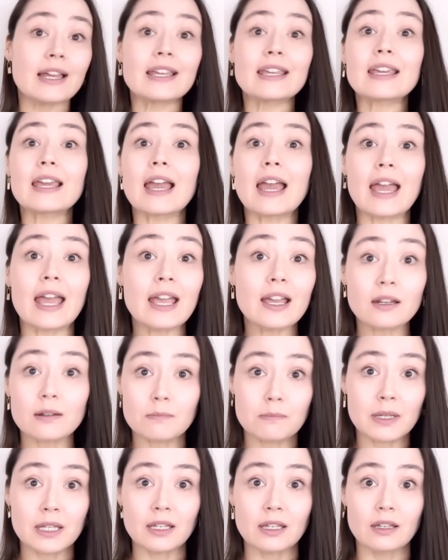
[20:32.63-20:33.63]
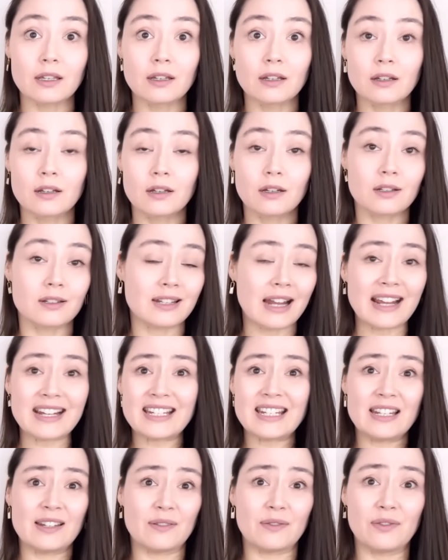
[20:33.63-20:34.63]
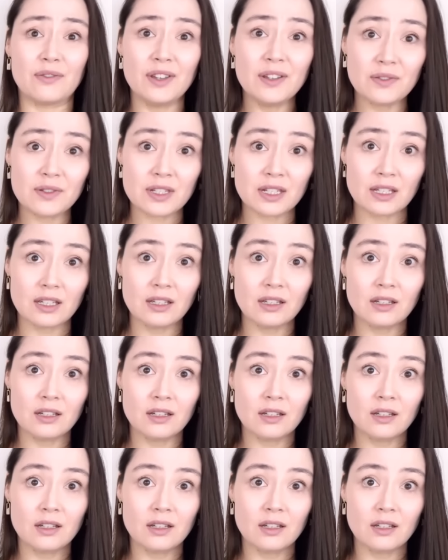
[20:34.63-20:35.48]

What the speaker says: can't be 1950.